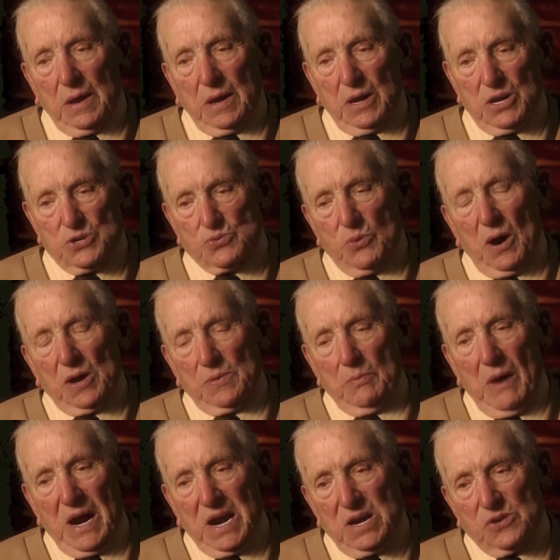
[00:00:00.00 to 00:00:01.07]
is one
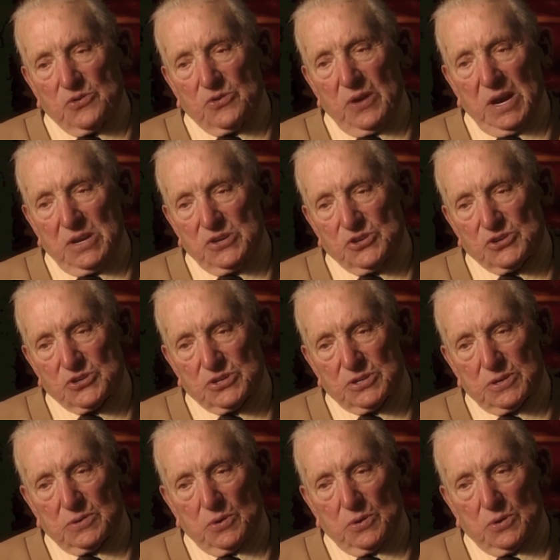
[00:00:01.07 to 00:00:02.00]
main trench